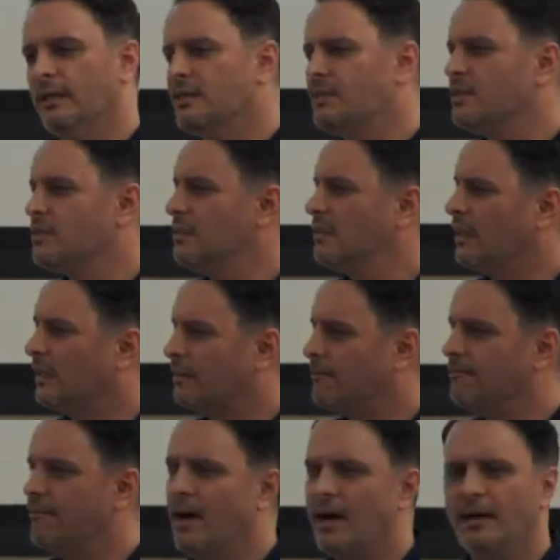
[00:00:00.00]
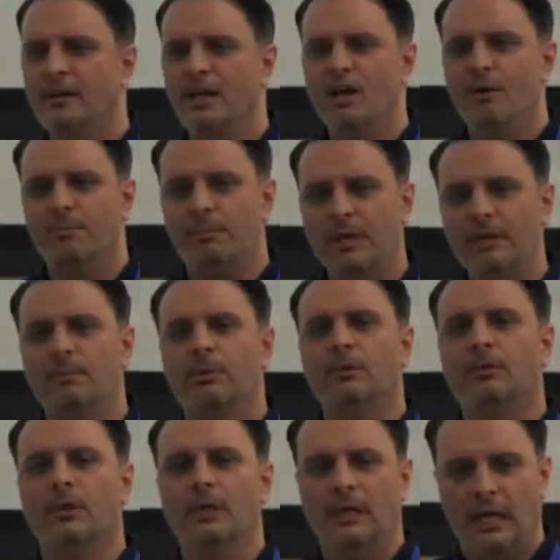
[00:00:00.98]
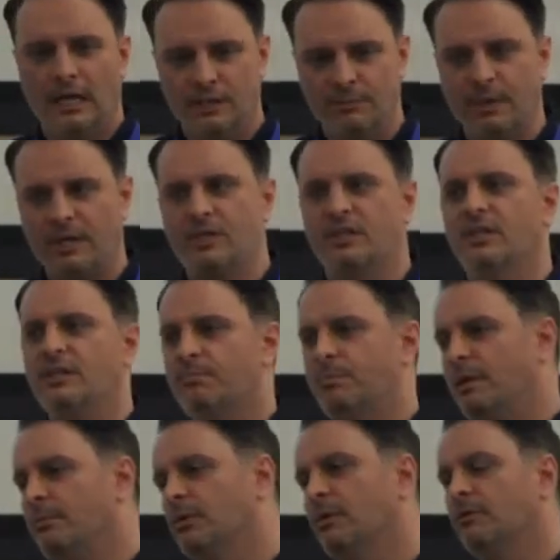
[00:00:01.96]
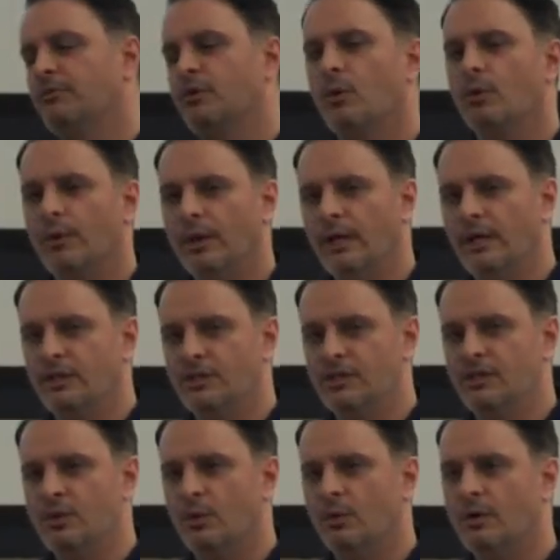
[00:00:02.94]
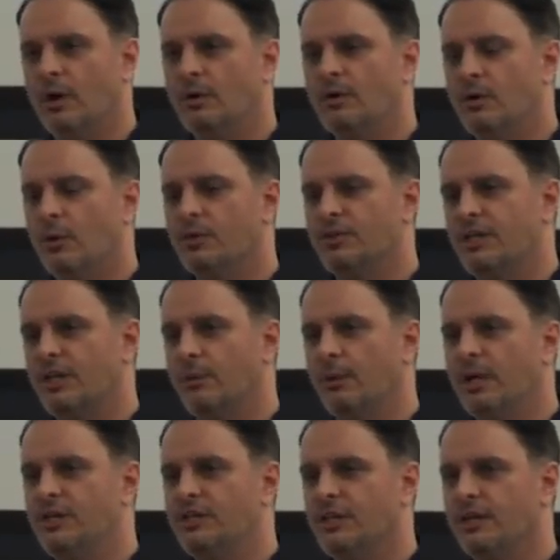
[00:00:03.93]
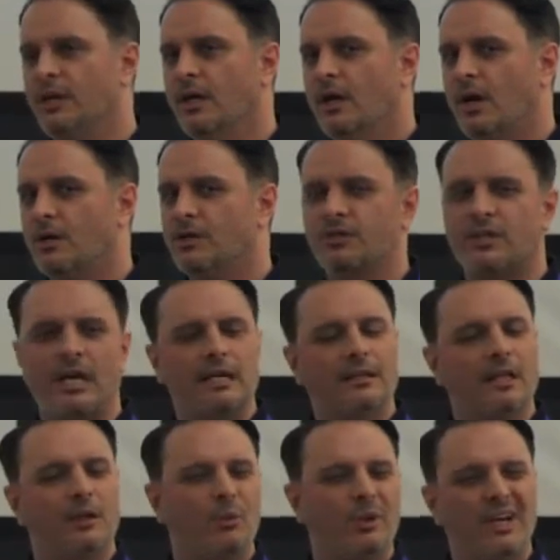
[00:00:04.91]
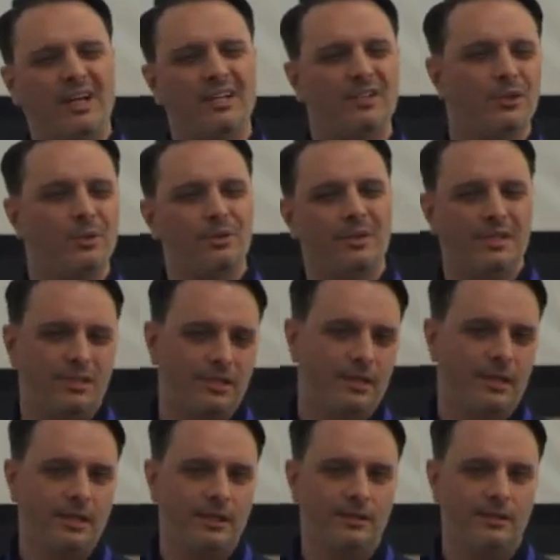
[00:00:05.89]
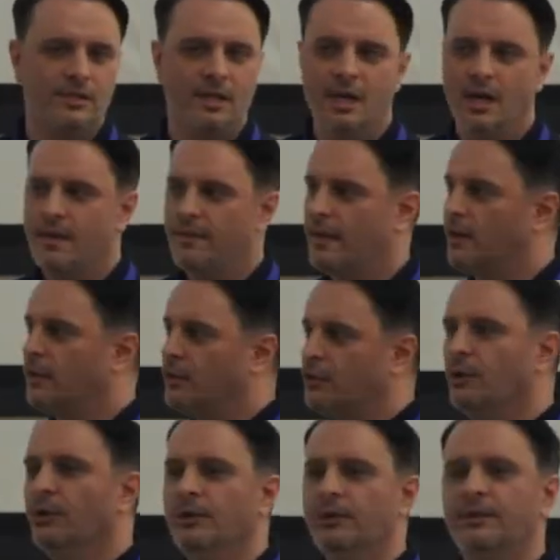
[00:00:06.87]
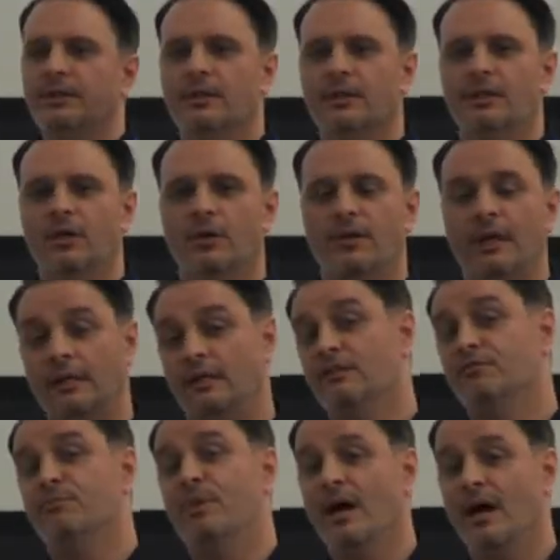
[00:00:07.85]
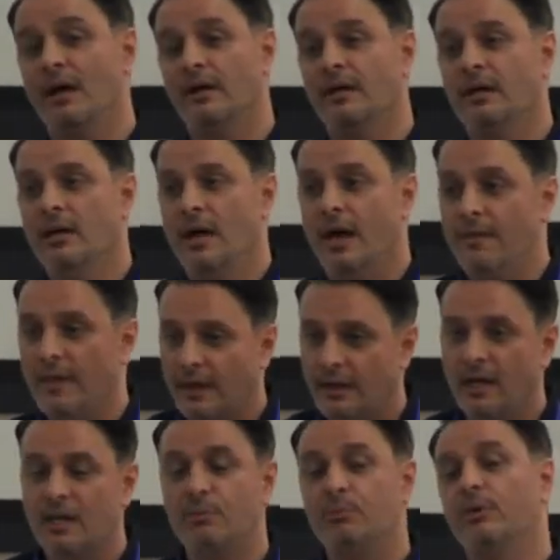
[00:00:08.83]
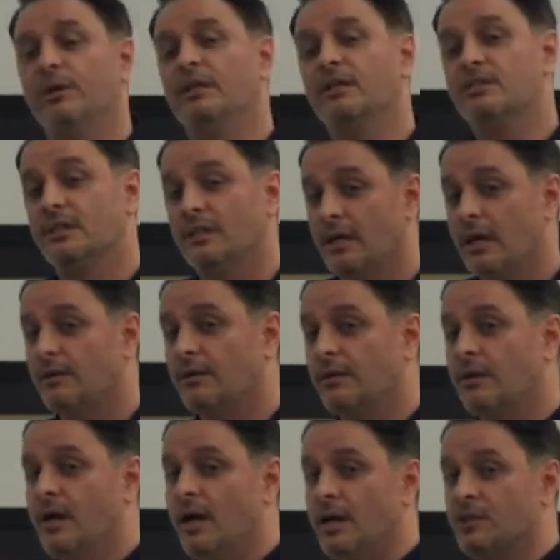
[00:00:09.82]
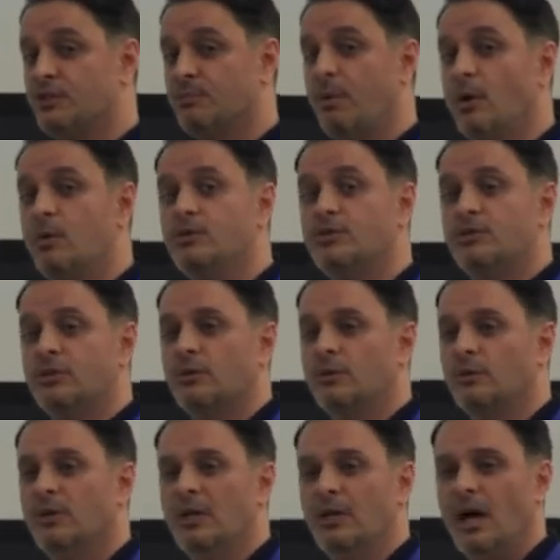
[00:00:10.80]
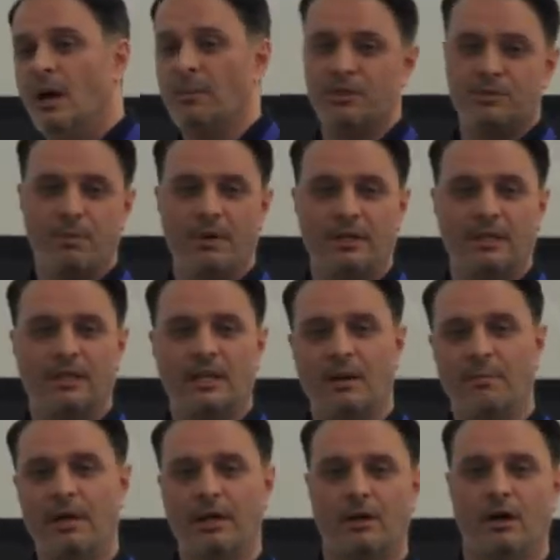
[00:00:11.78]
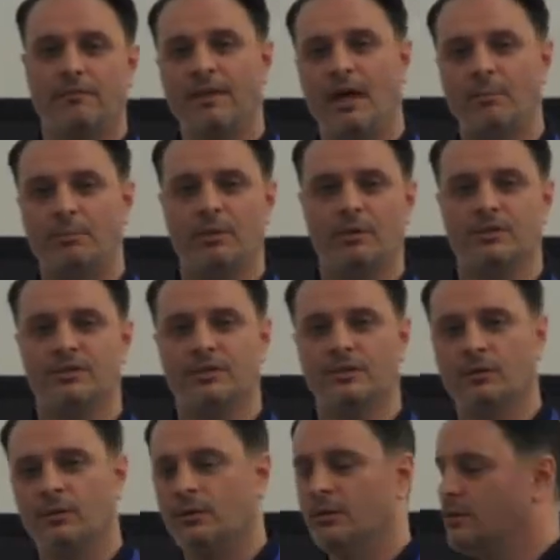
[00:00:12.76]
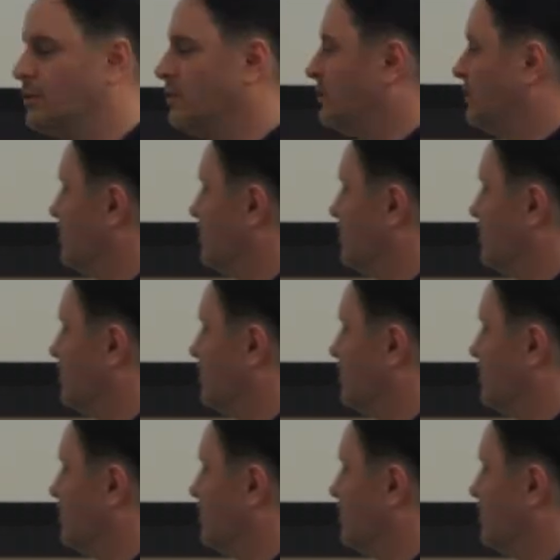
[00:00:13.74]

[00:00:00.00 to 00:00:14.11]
and this isn't like a fad. People, especially the people of your age and your generation, are saying like, we got to do these things that are good, you know, and that give back and that kind of bring us together, as opposed to how much money can I make off that person, or do